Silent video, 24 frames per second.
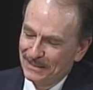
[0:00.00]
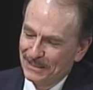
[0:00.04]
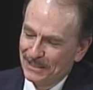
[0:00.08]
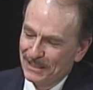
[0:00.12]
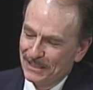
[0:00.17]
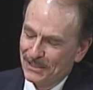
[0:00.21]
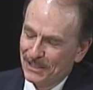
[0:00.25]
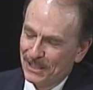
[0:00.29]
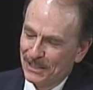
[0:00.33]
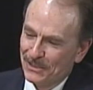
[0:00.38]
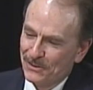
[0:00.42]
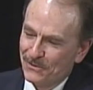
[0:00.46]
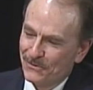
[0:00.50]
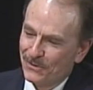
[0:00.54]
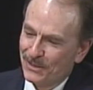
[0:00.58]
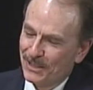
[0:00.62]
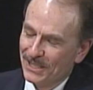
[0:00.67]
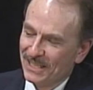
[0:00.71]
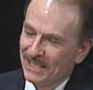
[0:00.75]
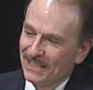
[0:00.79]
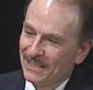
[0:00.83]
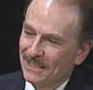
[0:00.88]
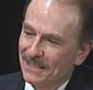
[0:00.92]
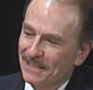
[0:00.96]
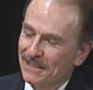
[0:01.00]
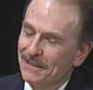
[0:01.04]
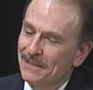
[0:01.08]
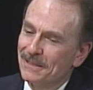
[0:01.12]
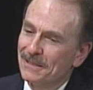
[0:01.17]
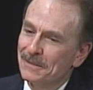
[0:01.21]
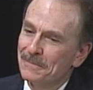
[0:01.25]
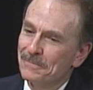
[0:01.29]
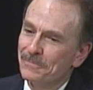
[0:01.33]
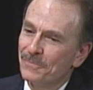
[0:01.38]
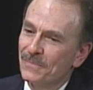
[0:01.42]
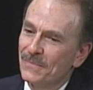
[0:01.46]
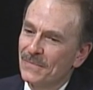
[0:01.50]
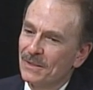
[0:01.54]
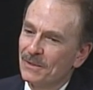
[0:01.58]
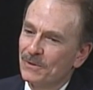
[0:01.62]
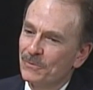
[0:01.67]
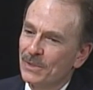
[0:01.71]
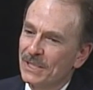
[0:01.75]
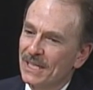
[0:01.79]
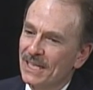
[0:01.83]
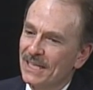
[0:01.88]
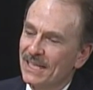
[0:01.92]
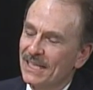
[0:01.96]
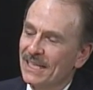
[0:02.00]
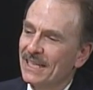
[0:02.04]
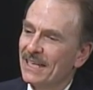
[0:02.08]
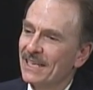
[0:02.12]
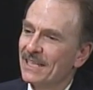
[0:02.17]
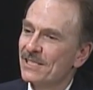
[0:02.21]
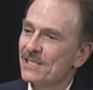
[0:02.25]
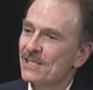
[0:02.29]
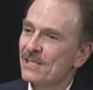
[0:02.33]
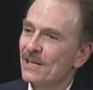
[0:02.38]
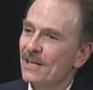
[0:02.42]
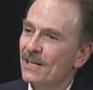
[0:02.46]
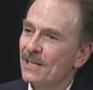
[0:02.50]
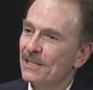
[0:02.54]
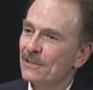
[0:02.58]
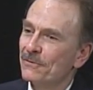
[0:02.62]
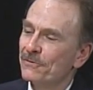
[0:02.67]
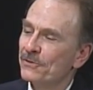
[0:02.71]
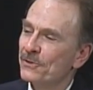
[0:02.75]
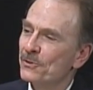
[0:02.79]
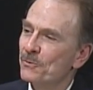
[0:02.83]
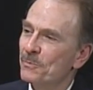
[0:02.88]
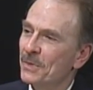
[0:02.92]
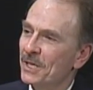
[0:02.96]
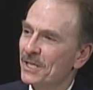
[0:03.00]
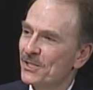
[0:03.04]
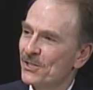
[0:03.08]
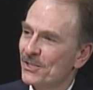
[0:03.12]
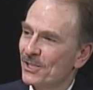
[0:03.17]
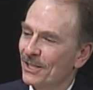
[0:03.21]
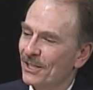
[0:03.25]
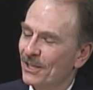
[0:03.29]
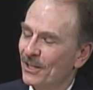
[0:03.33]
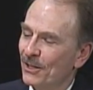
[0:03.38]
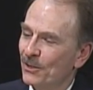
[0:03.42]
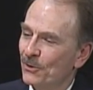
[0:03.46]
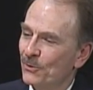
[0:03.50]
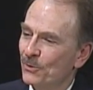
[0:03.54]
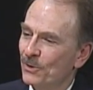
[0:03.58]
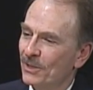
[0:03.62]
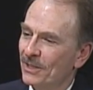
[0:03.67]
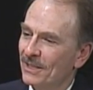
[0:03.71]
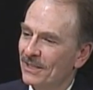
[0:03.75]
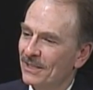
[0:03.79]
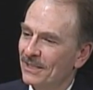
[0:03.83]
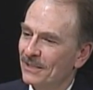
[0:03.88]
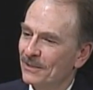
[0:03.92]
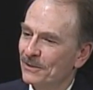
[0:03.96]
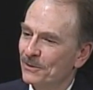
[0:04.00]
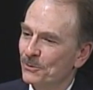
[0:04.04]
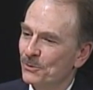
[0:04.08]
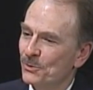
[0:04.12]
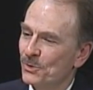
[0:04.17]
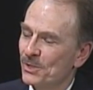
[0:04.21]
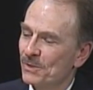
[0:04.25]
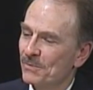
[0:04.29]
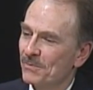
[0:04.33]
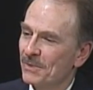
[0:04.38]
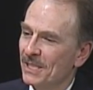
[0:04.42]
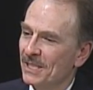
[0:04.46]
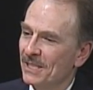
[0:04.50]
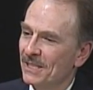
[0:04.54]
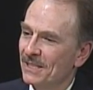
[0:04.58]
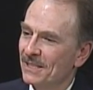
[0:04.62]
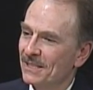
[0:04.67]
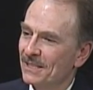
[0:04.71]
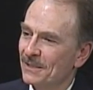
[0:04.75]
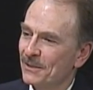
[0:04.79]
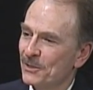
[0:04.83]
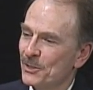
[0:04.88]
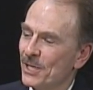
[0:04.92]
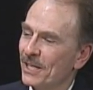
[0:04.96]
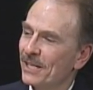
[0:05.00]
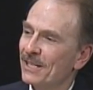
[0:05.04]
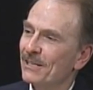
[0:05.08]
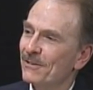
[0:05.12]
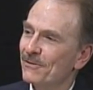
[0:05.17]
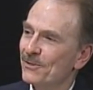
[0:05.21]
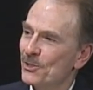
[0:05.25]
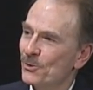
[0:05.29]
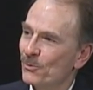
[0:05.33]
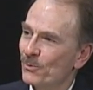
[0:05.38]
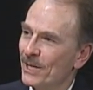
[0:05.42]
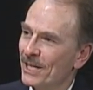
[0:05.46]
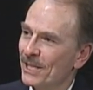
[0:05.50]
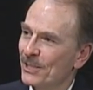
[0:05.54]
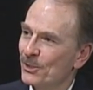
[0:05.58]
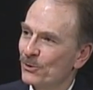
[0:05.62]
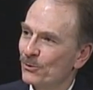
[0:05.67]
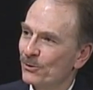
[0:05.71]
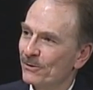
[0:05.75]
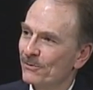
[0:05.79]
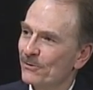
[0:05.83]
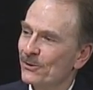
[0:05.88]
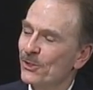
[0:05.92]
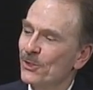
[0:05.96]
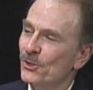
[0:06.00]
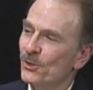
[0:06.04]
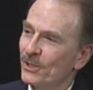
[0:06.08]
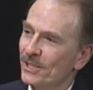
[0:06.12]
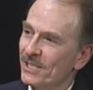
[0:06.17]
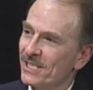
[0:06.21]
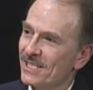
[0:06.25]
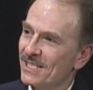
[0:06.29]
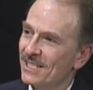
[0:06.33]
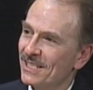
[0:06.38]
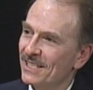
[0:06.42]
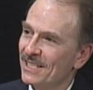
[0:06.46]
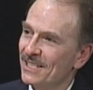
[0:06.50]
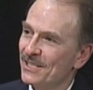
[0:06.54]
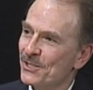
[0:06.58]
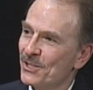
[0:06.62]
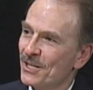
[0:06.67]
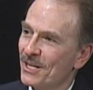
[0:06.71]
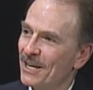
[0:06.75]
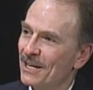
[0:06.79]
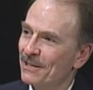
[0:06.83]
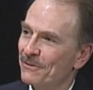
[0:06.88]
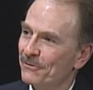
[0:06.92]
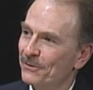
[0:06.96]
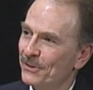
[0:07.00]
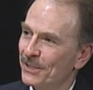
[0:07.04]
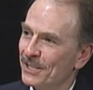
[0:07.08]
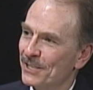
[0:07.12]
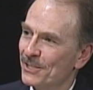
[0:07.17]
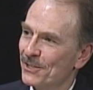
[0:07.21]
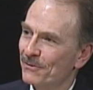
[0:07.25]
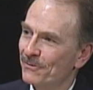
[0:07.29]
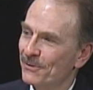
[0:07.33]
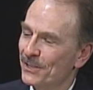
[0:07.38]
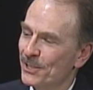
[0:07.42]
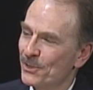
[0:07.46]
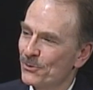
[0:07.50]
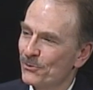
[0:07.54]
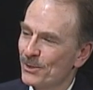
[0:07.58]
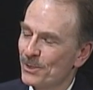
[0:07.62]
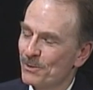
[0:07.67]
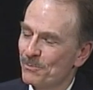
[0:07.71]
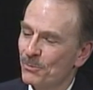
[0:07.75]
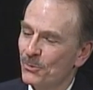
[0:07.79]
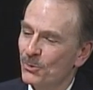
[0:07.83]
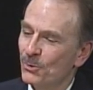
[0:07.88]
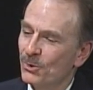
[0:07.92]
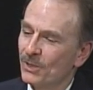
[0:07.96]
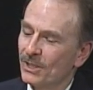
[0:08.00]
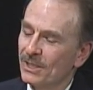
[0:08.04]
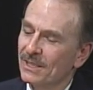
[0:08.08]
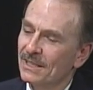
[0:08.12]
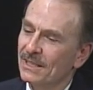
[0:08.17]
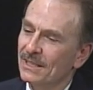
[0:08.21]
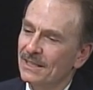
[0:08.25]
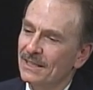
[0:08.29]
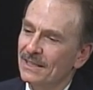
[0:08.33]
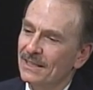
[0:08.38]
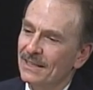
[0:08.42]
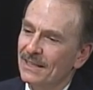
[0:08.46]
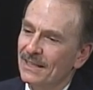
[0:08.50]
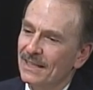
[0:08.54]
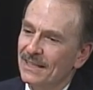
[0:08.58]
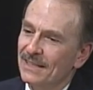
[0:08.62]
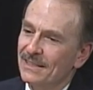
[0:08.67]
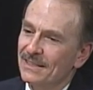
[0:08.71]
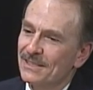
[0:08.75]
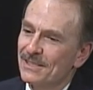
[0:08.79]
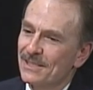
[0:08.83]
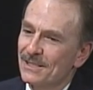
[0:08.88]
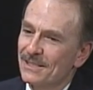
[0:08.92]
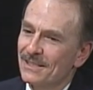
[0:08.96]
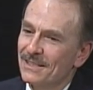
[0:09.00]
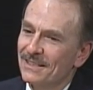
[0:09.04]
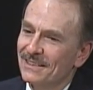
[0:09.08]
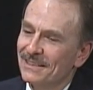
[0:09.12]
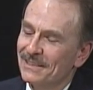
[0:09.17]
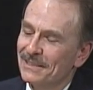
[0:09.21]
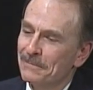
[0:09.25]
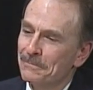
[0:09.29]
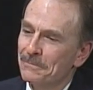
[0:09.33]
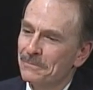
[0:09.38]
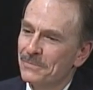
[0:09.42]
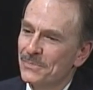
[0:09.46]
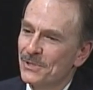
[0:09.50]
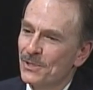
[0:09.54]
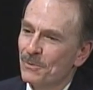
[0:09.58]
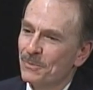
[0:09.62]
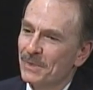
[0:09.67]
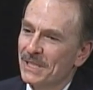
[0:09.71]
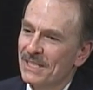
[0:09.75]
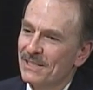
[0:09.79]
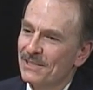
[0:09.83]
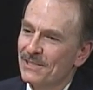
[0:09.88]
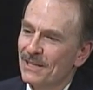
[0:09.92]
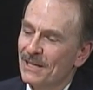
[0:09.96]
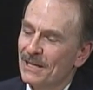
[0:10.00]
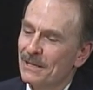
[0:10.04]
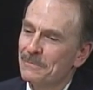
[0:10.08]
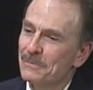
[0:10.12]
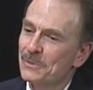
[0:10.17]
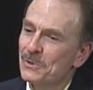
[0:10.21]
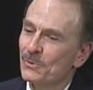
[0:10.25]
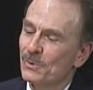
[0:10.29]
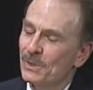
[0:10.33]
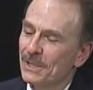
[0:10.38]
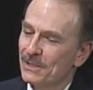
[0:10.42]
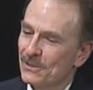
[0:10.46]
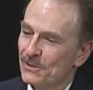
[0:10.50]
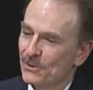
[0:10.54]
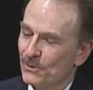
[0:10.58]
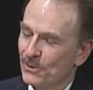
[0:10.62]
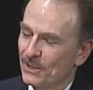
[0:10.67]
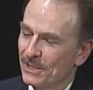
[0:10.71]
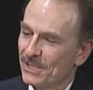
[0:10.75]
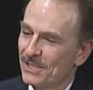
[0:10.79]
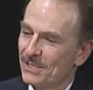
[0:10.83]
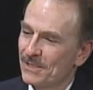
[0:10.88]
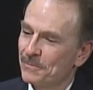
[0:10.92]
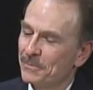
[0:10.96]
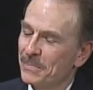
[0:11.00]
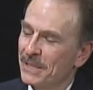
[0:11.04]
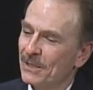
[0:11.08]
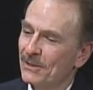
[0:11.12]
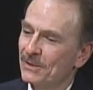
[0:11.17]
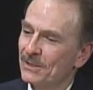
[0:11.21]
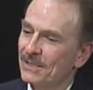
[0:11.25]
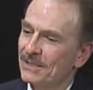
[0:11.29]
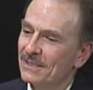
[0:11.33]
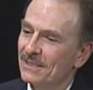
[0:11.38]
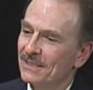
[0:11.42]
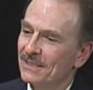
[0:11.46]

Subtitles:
It's funny. We had a guest on a few months ago who's the executive director of New York City's Conflicts of Interest Board, and it's so many times when he talks about